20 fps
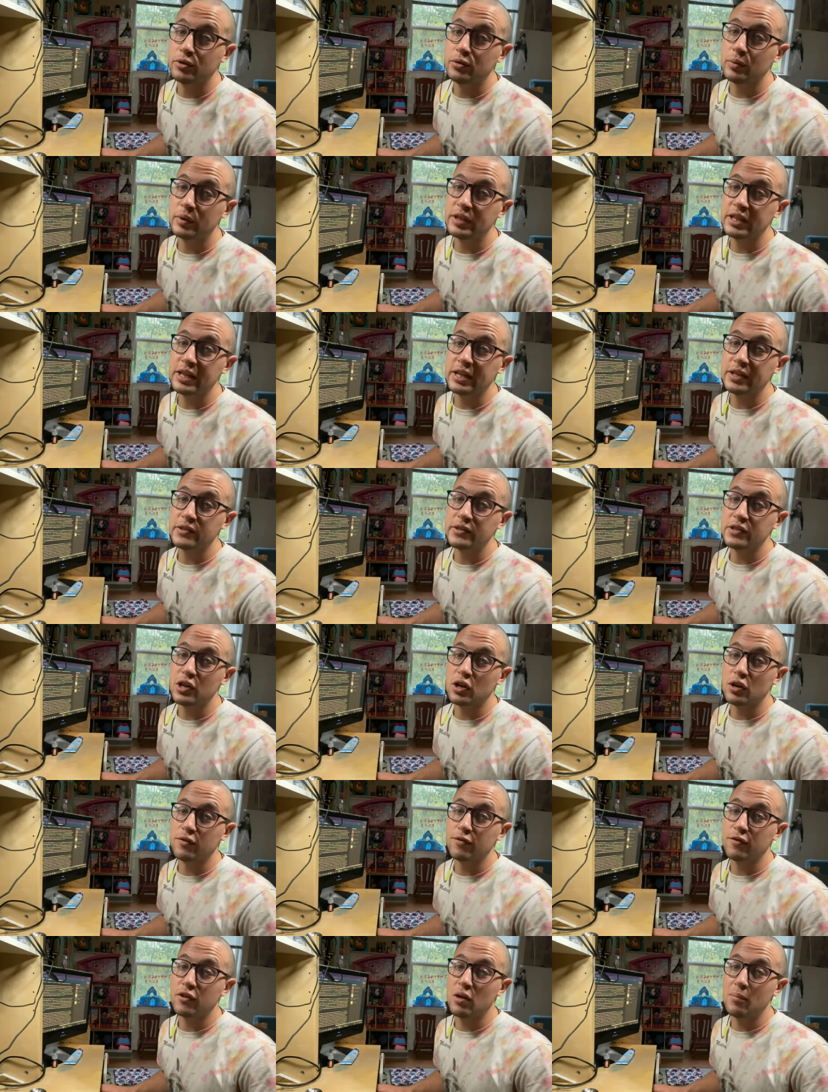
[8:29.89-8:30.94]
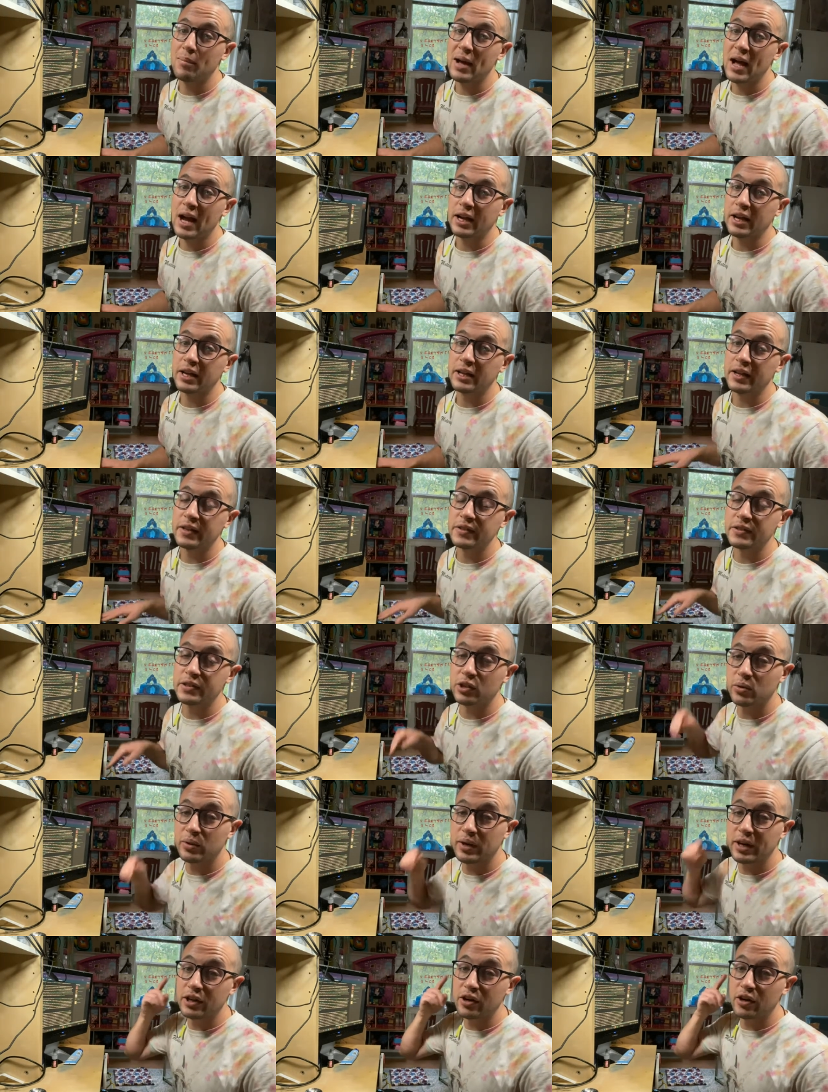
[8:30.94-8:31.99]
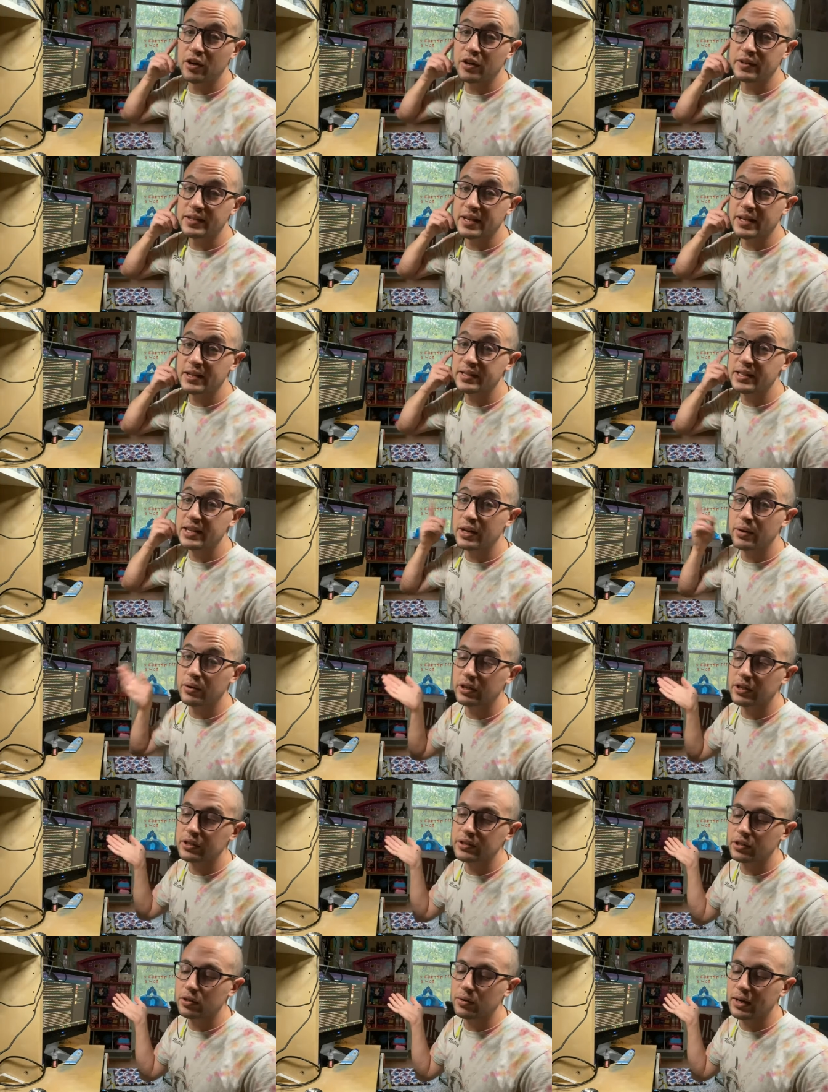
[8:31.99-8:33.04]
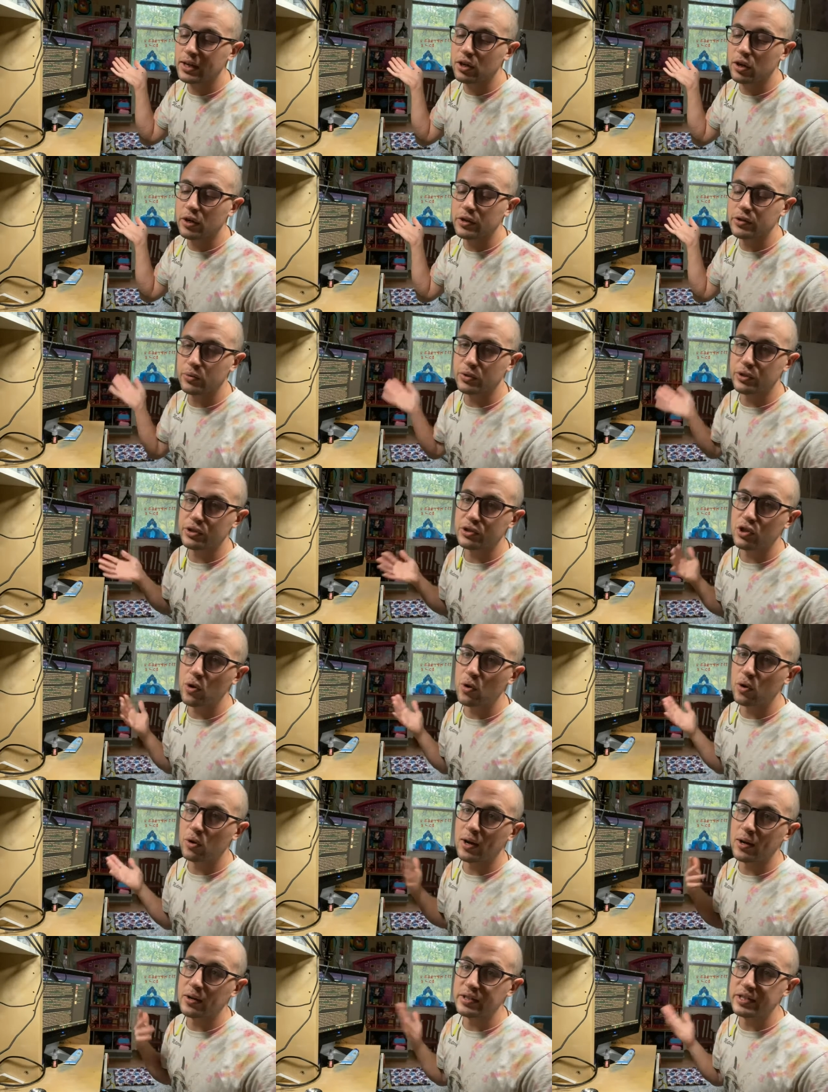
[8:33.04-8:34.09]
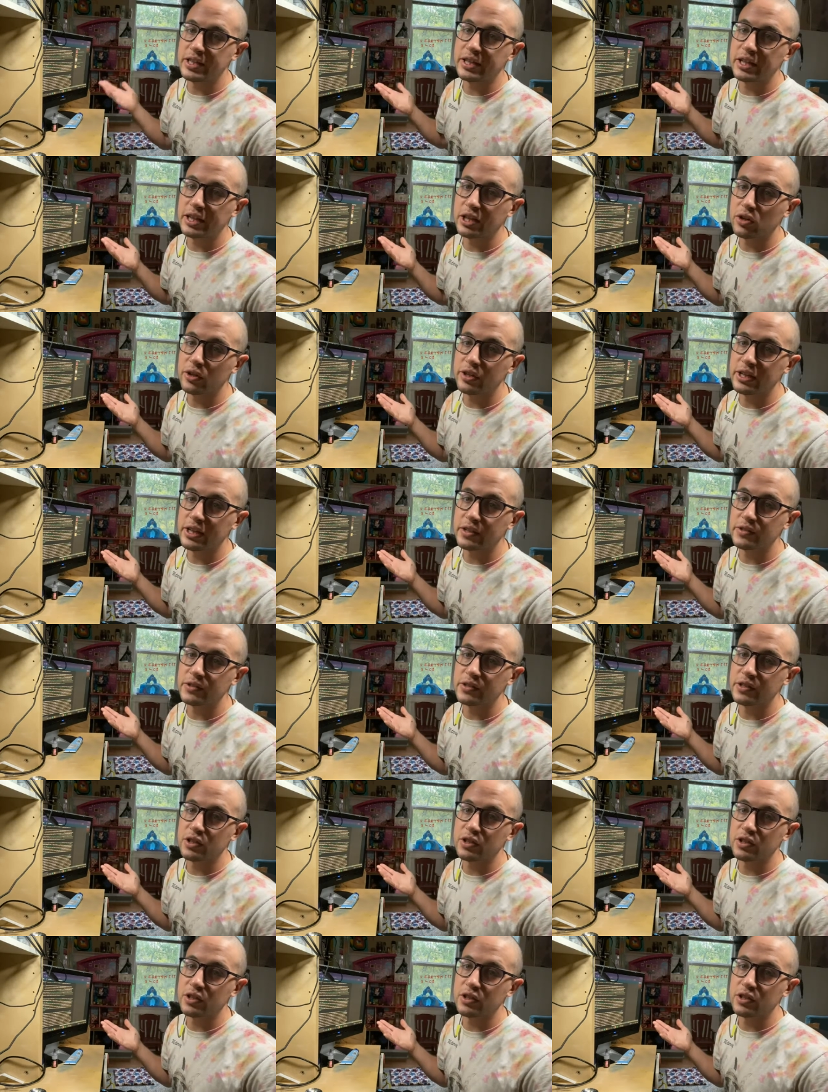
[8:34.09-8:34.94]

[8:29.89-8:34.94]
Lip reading: when the NCR fought back against the Great Khans because the Great Khans were just going around taking all the NCR